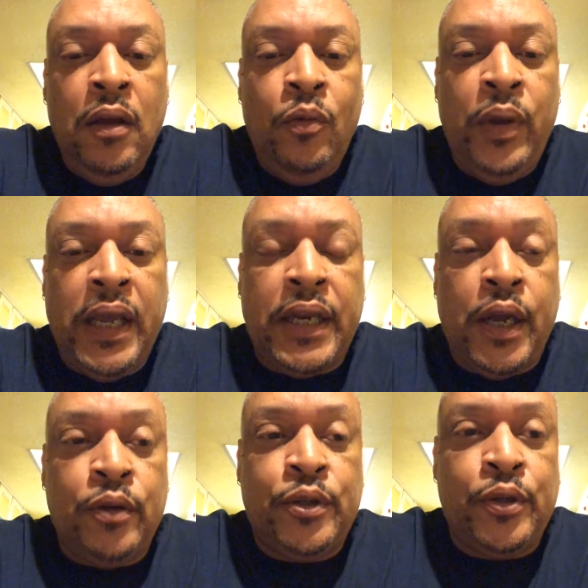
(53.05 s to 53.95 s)
we had to
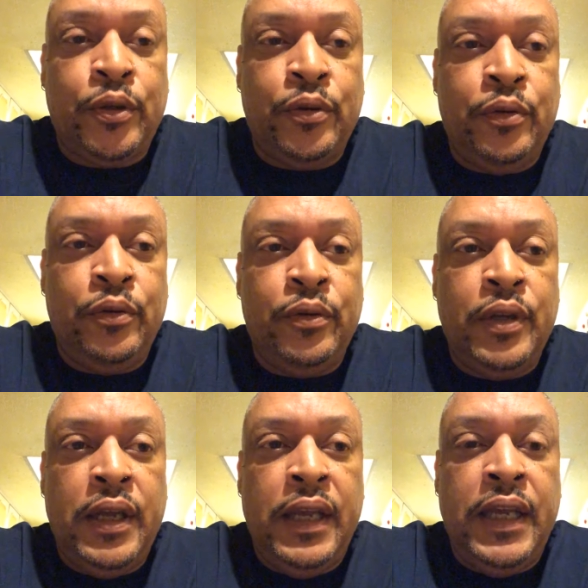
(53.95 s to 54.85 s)
go to
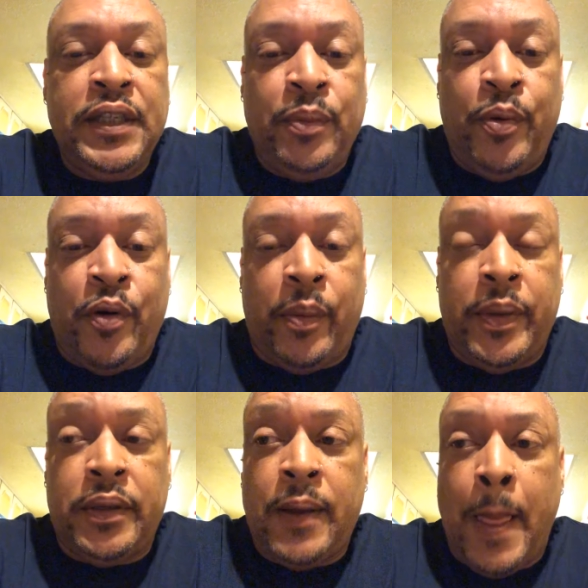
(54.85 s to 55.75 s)
his appointment.